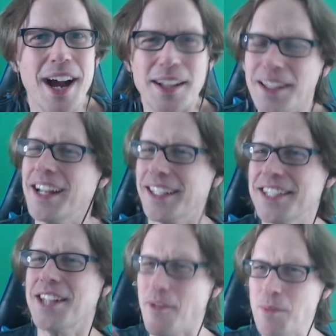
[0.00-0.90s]
Like,
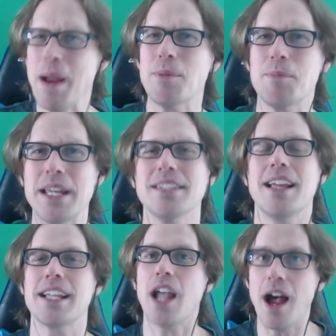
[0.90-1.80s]
because I remember being
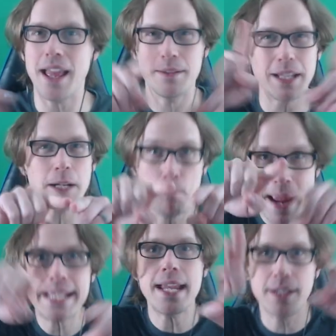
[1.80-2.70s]
like,
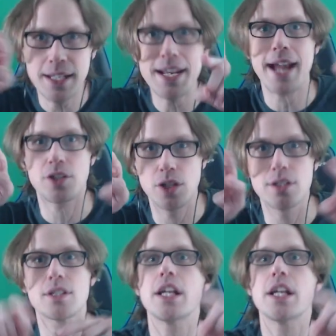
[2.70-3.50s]
making connections,